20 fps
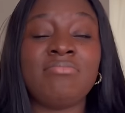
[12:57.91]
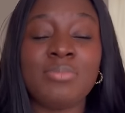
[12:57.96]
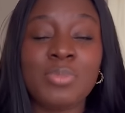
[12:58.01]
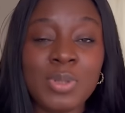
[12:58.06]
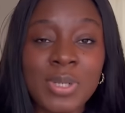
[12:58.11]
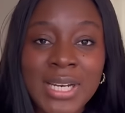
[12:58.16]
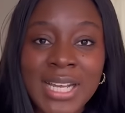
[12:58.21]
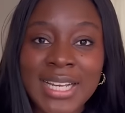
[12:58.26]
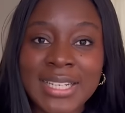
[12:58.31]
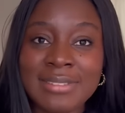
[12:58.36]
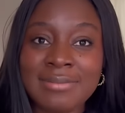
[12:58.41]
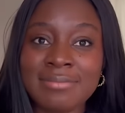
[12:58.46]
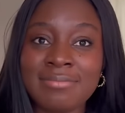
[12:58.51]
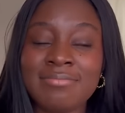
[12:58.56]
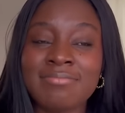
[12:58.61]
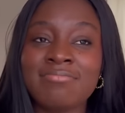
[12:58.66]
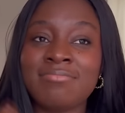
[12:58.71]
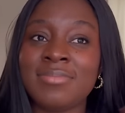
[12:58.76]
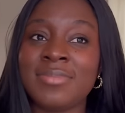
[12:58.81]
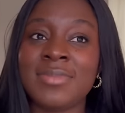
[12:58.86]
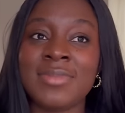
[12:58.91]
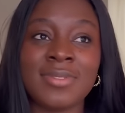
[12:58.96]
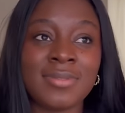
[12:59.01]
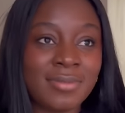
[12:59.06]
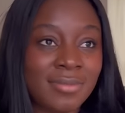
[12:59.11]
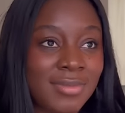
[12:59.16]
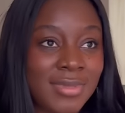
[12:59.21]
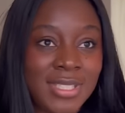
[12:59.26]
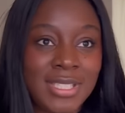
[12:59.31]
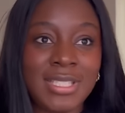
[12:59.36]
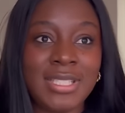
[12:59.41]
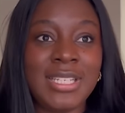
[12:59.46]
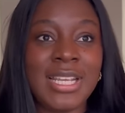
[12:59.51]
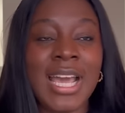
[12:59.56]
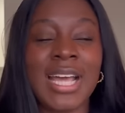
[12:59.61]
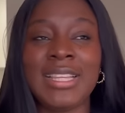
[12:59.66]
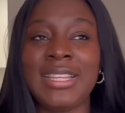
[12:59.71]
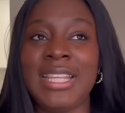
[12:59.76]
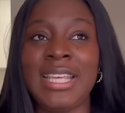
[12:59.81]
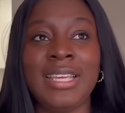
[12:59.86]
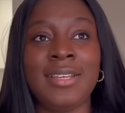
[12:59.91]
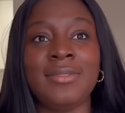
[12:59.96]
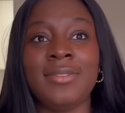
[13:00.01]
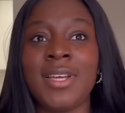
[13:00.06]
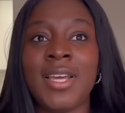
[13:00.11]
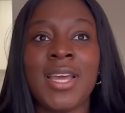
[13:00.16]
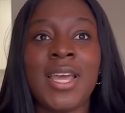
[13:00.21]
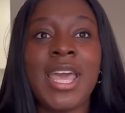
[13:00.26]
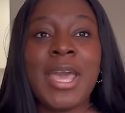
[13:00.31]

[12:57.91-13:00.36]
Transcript: Poland did their thing.